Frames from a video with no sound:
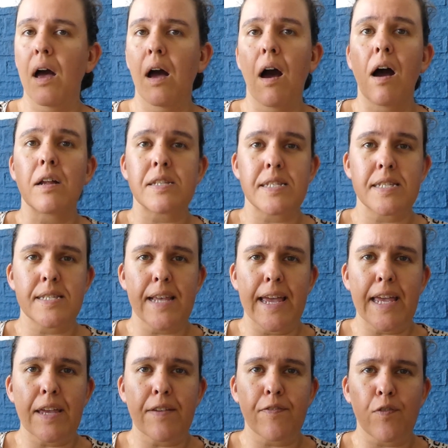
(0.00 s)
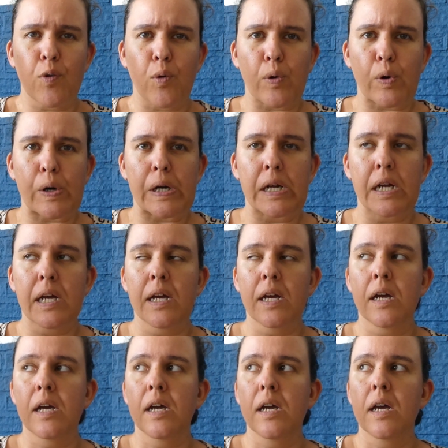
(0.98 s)
unsafe, or
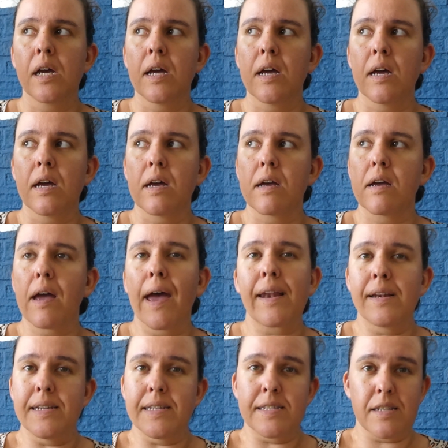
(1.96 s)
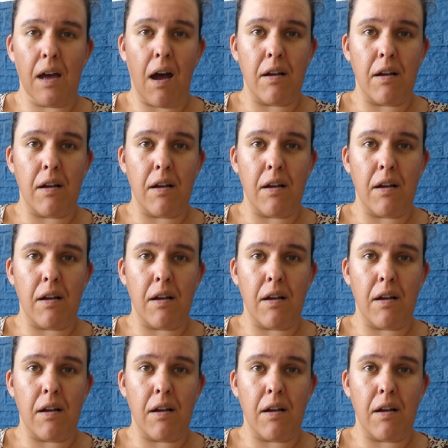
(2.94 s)
at least